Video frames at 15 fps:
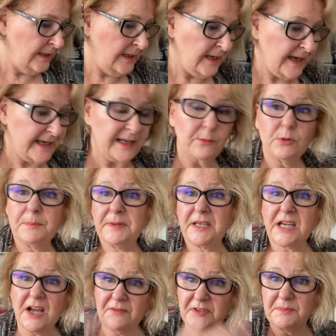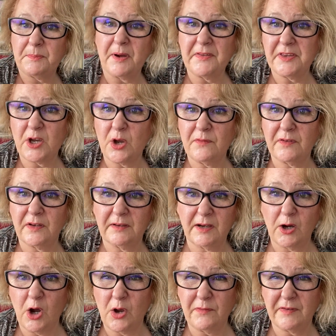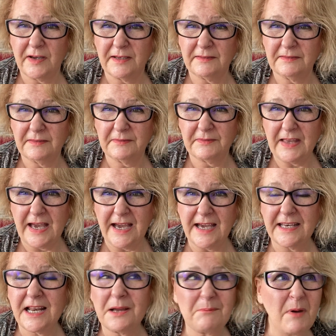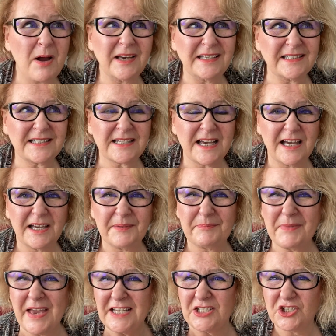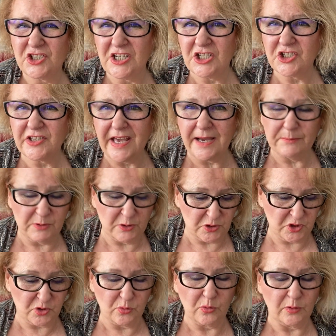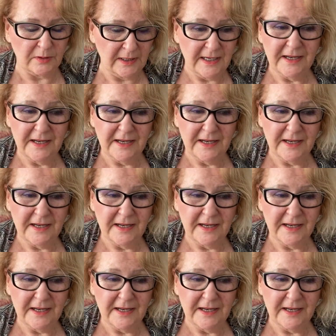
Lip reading: and it will be covered by the over that, and I might edge stitch that, I'm not sure.